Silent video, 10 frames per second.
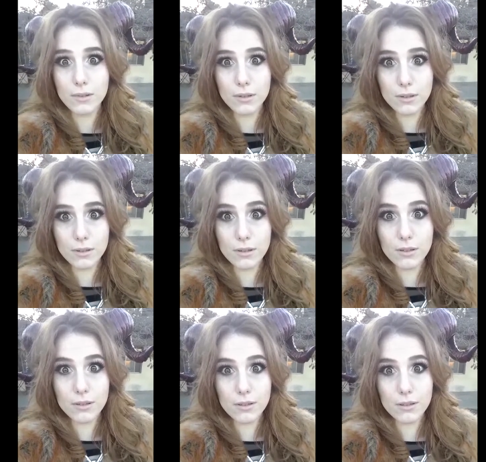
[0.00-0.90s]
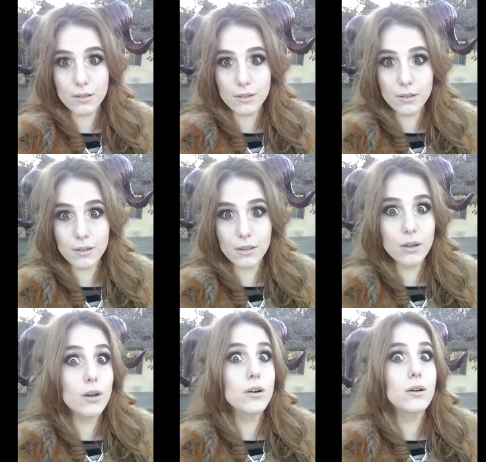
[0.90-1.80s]

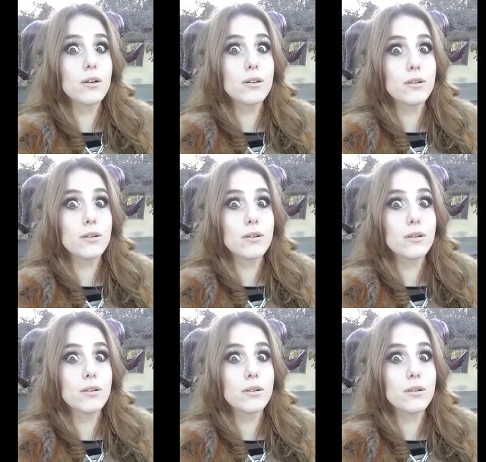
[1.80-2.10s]
[no speech]